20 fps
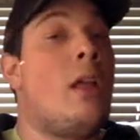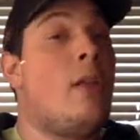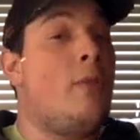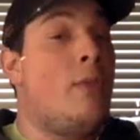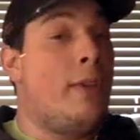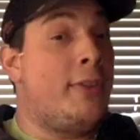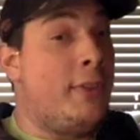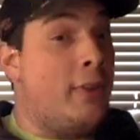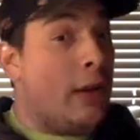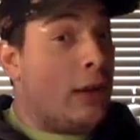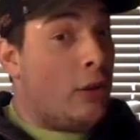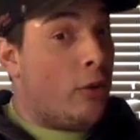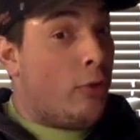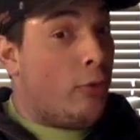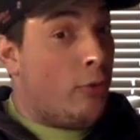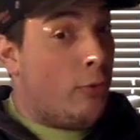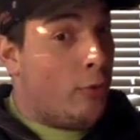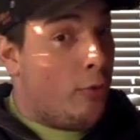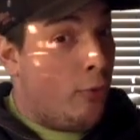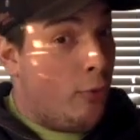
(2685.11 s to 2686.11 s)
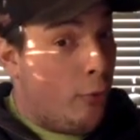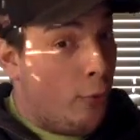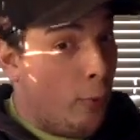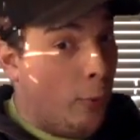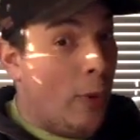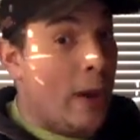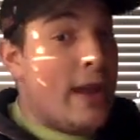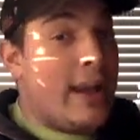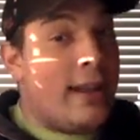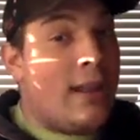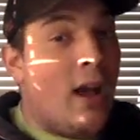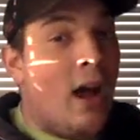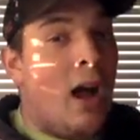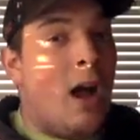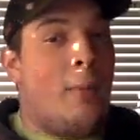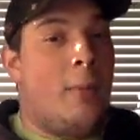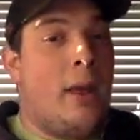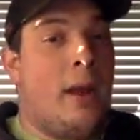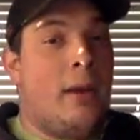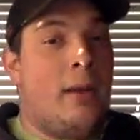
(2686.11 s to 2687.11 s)
This is a great
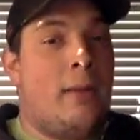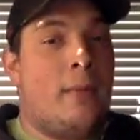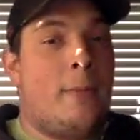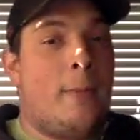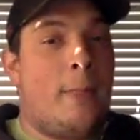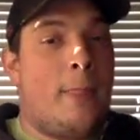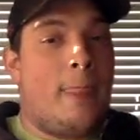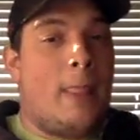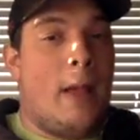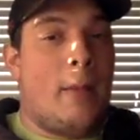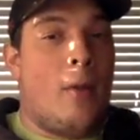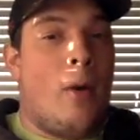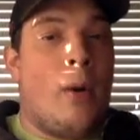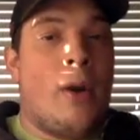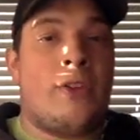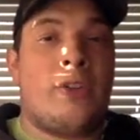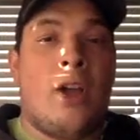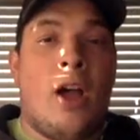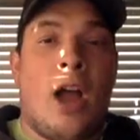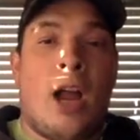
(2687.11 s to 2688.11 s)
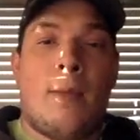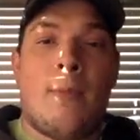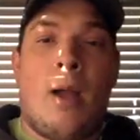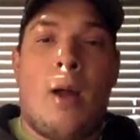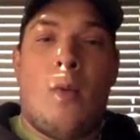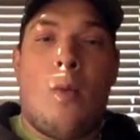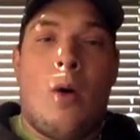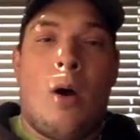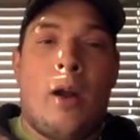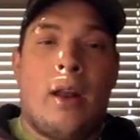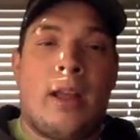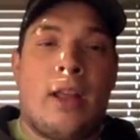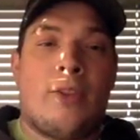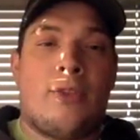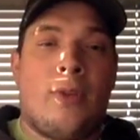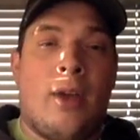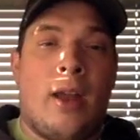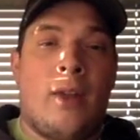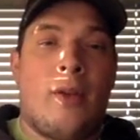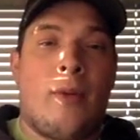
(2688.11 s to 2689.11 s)
comment. I'm always talking about wanting to
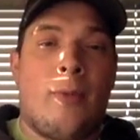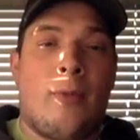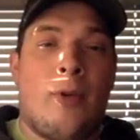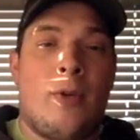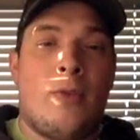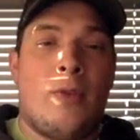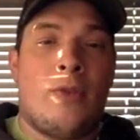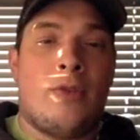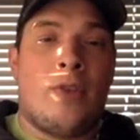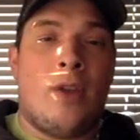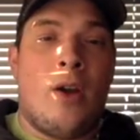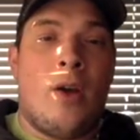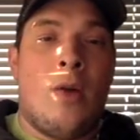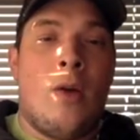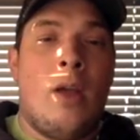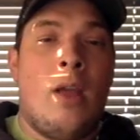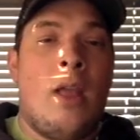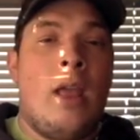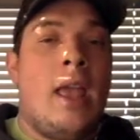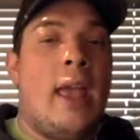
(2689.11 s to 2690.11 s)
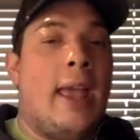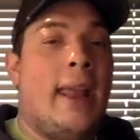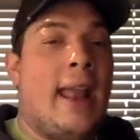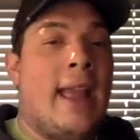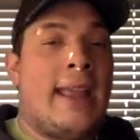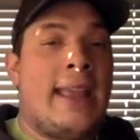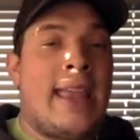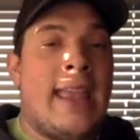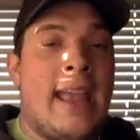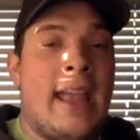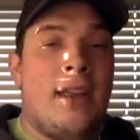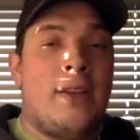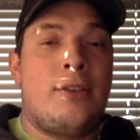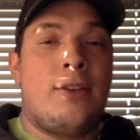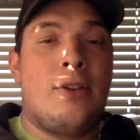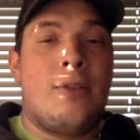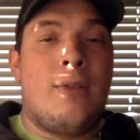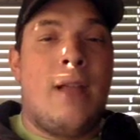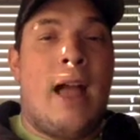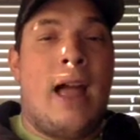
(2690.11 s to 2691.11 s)
try to improve the show, and I can't
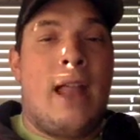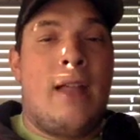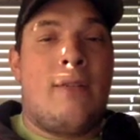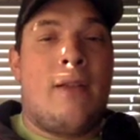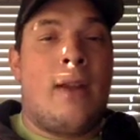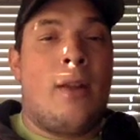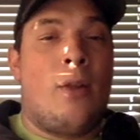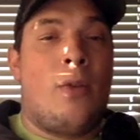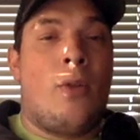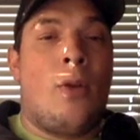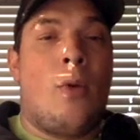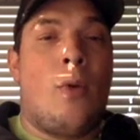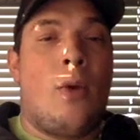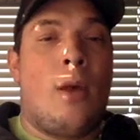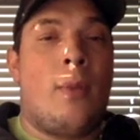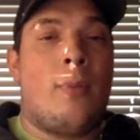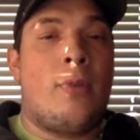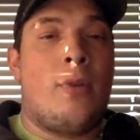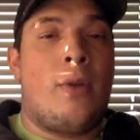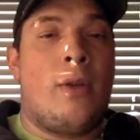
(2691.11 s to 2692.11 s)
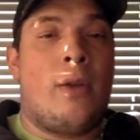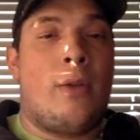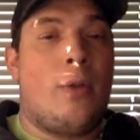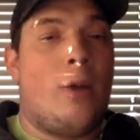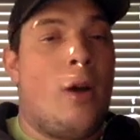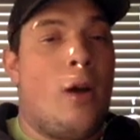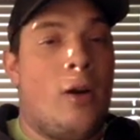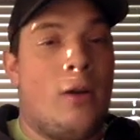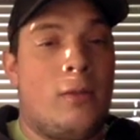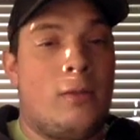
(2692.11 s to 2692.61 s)
do that if I don't know what I'm doing wrong.